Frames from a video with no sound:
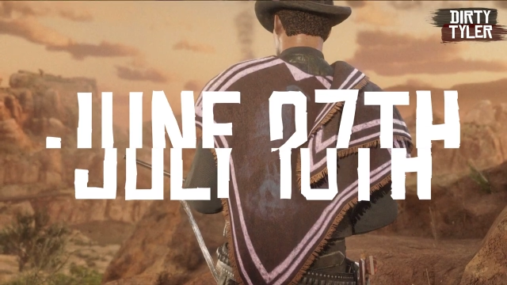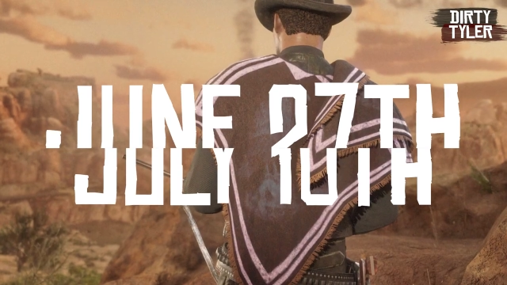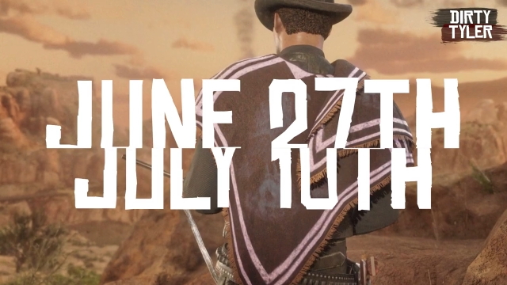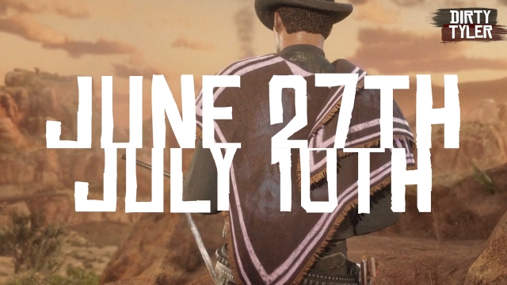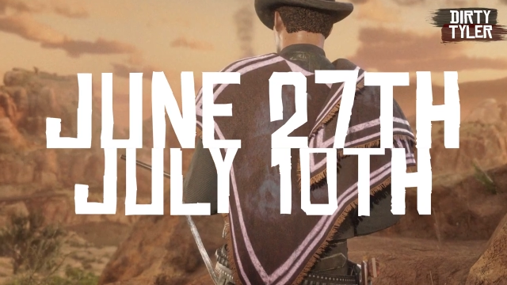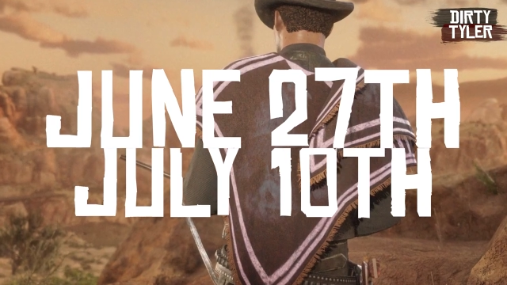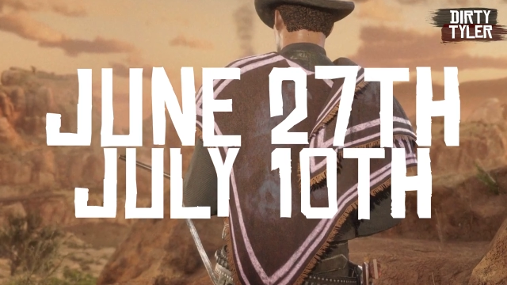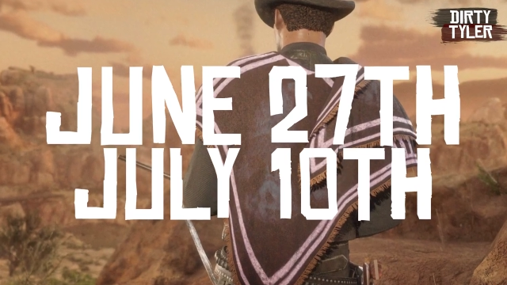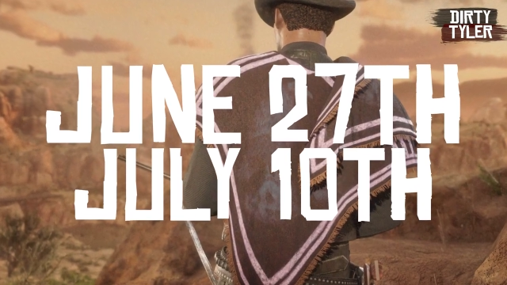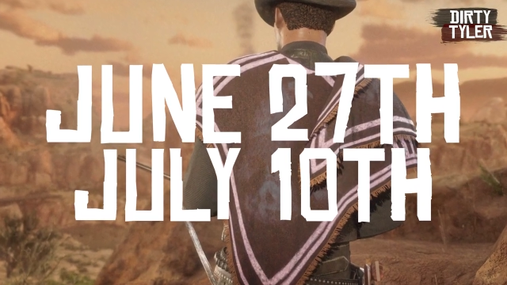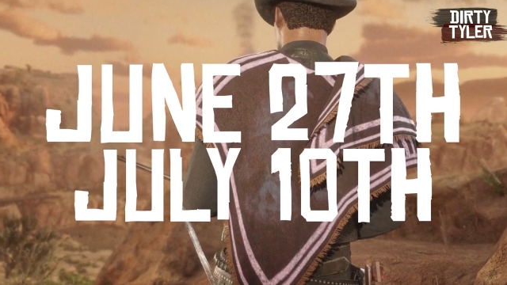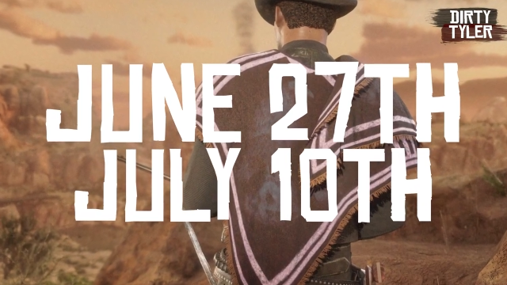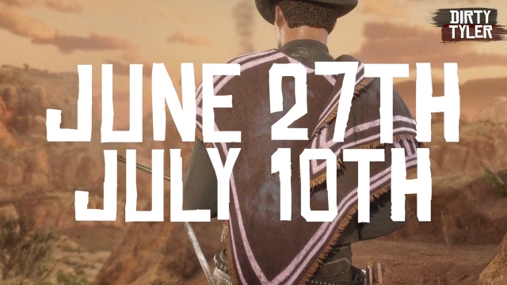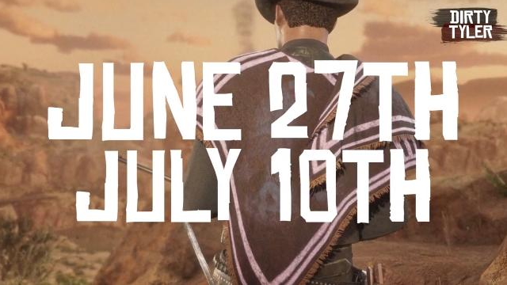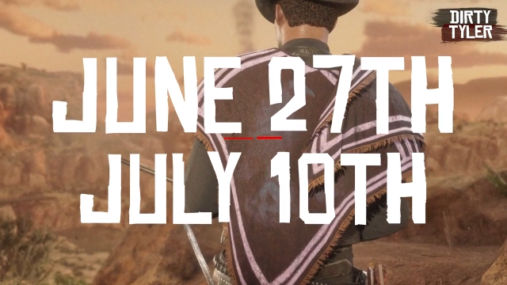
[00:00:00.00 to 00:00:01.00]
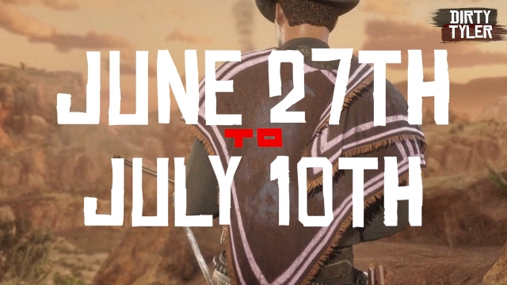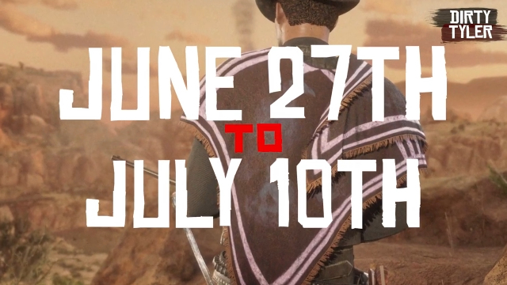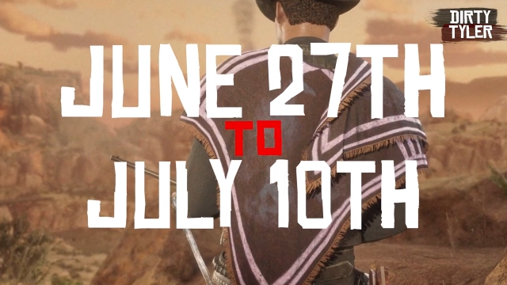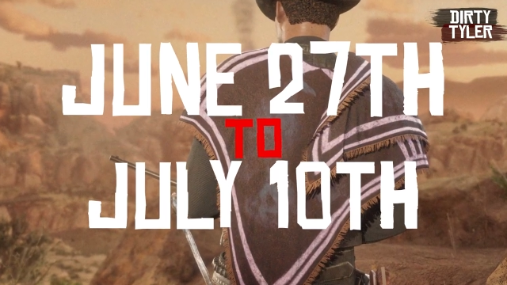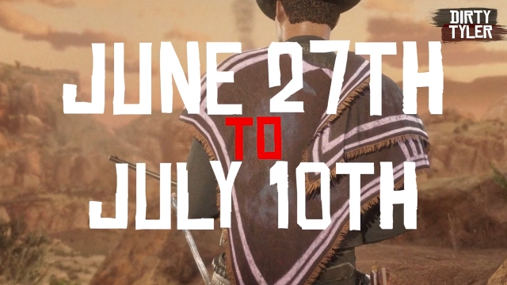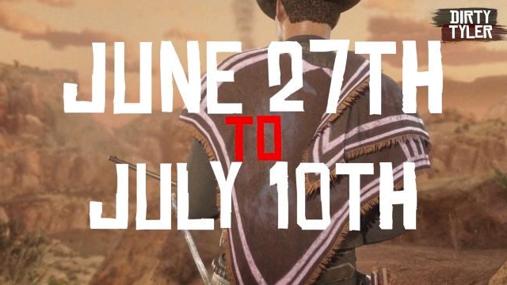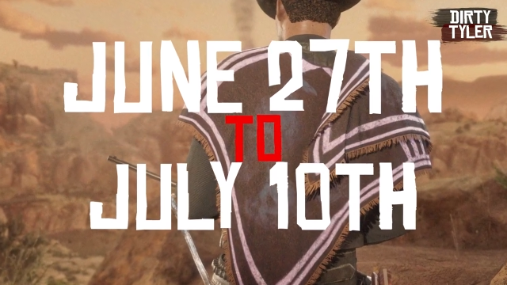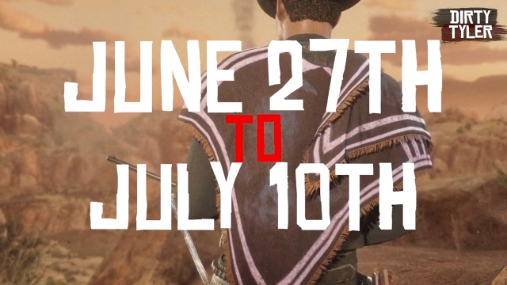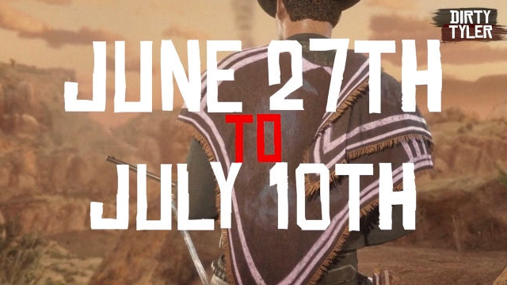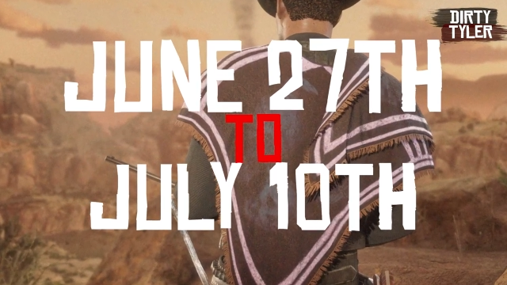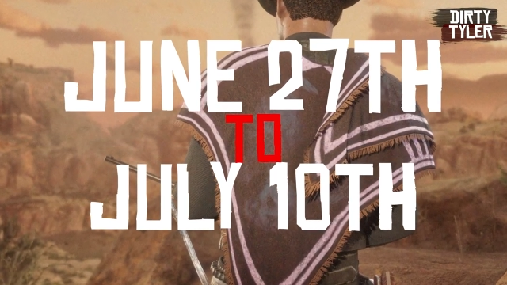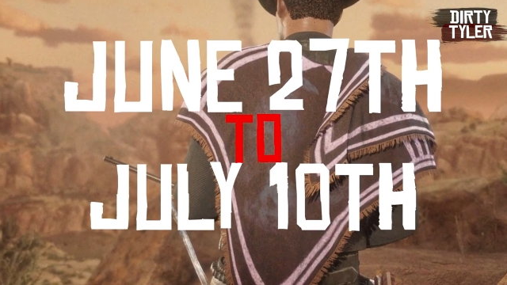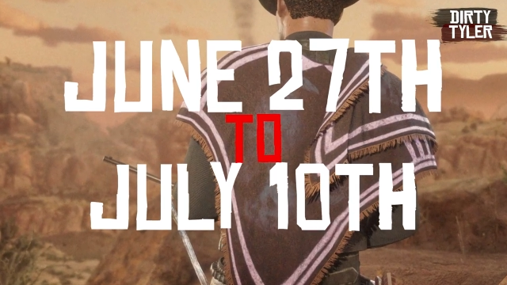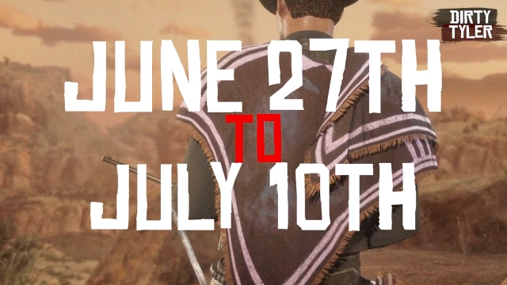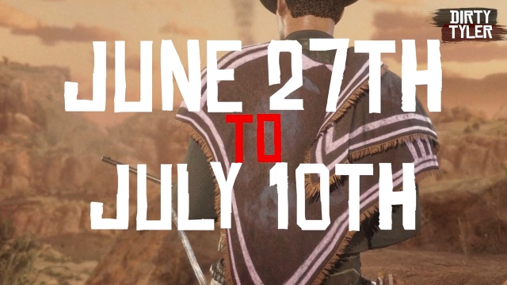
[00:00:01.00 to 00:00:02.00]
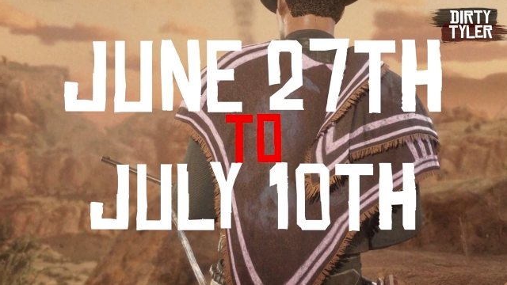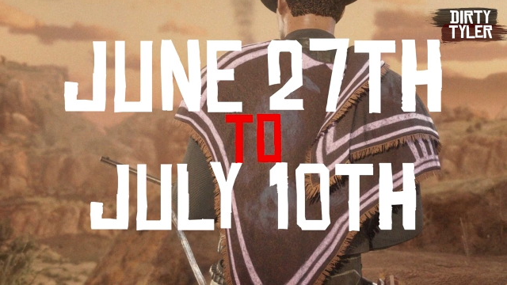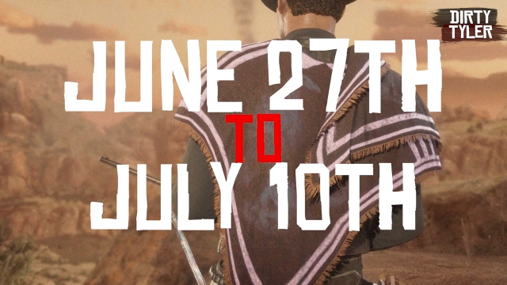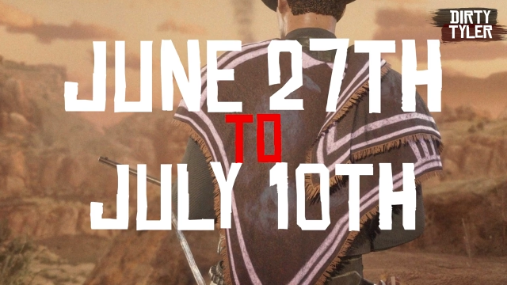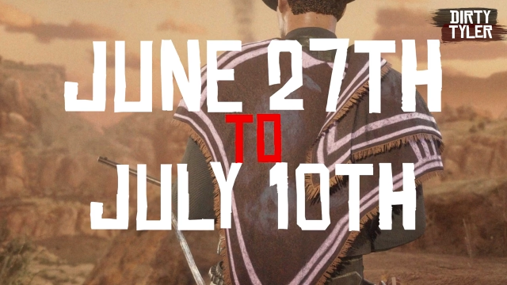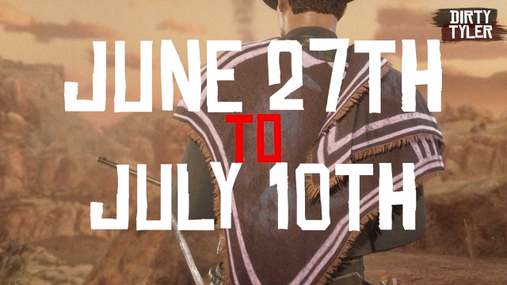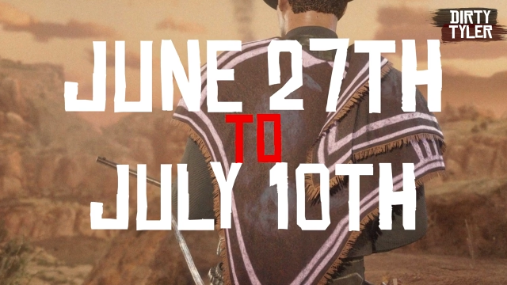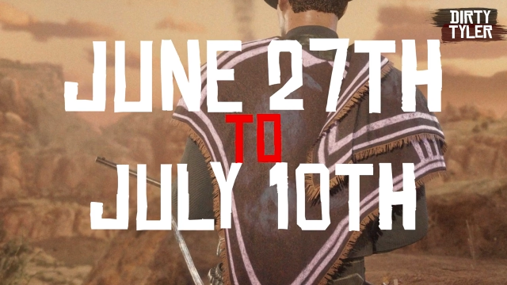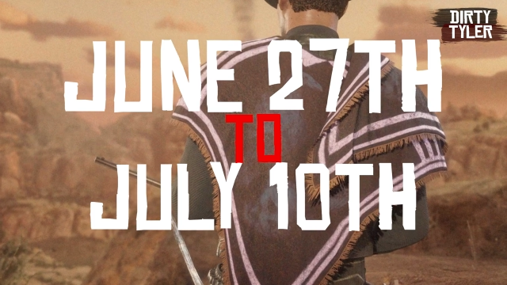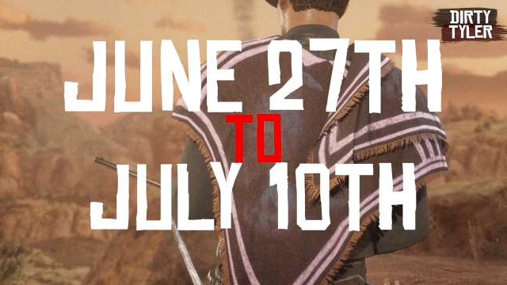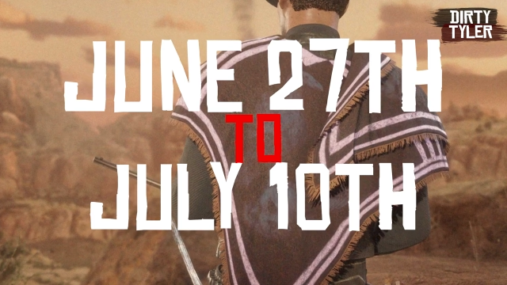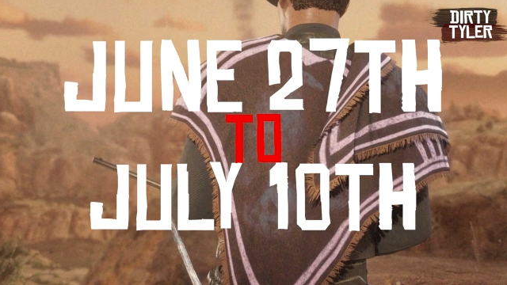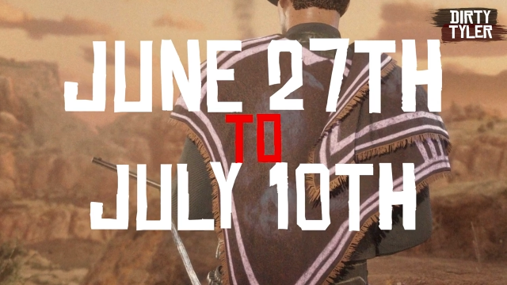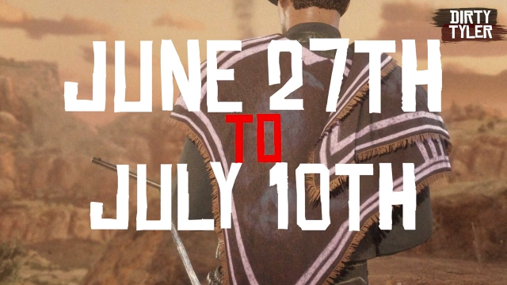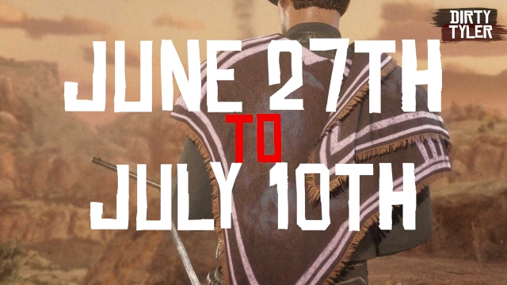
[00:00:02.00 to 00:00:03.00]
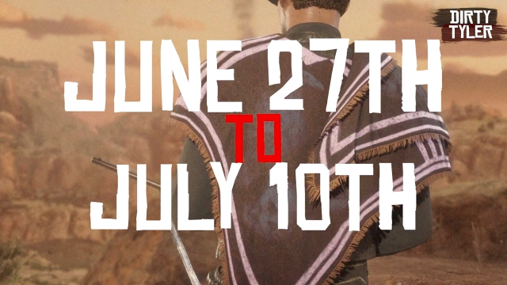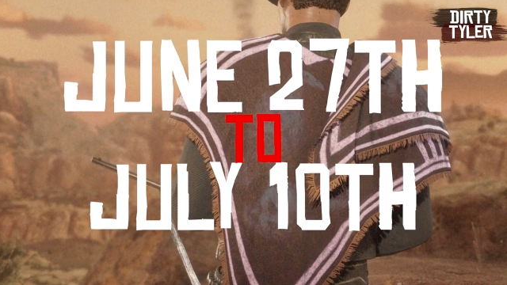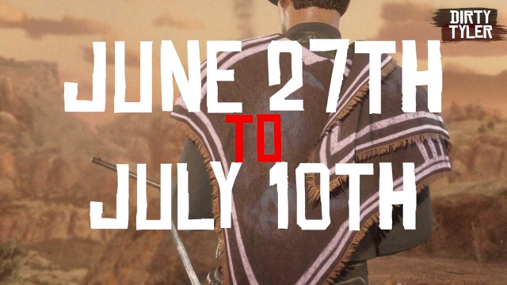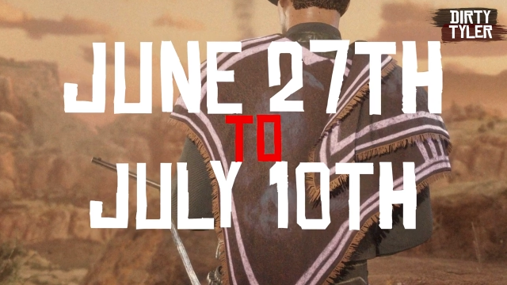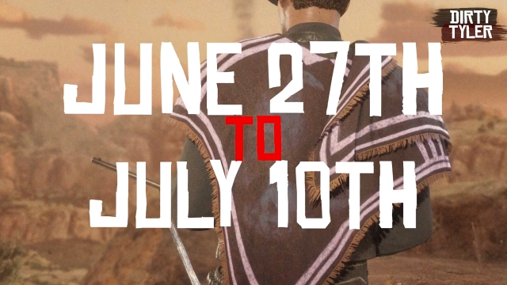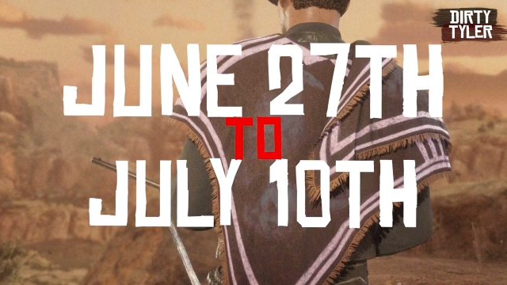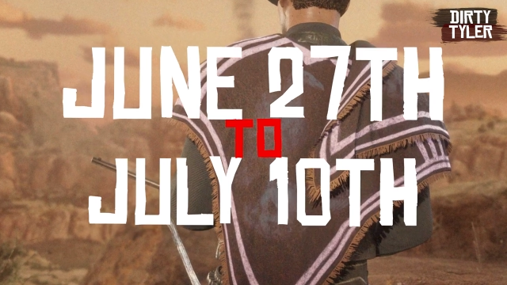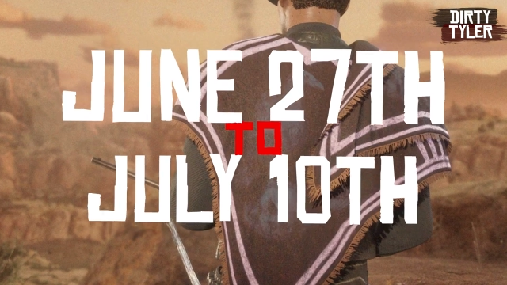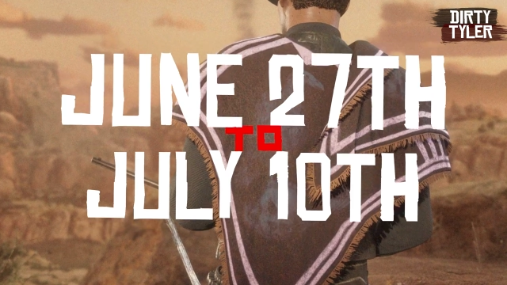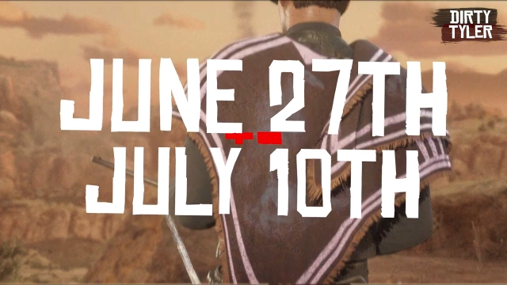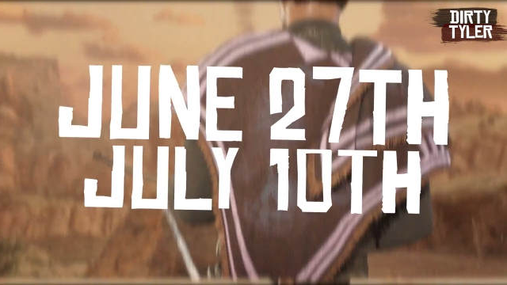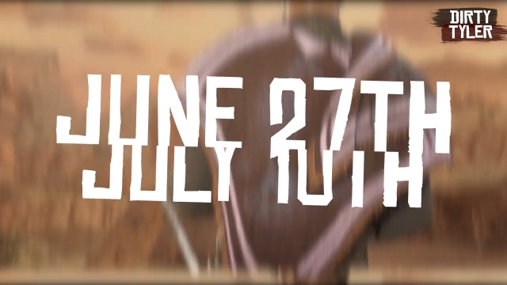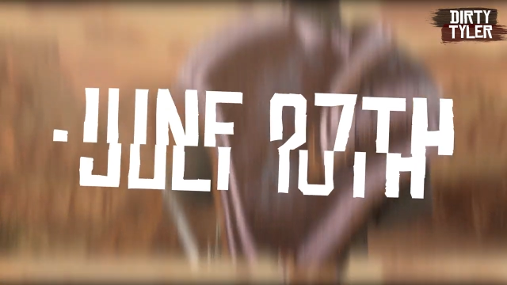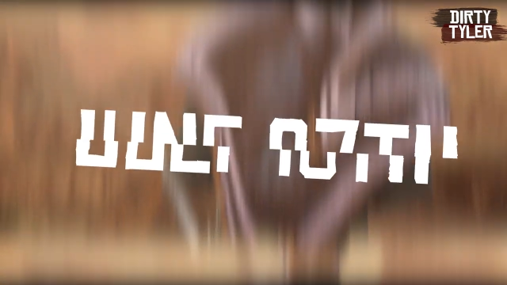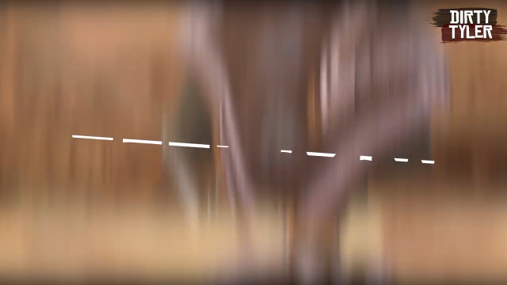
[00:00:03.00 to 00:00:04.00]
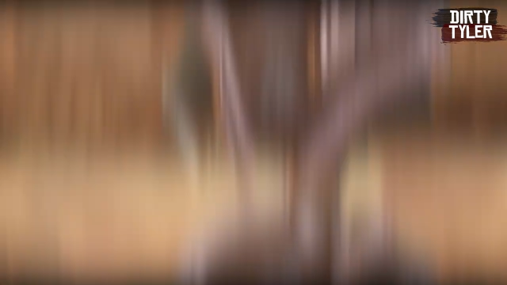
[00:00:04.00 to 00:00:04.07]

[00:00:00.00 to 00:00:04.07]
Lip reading: No face is visible, so there are no lips to read.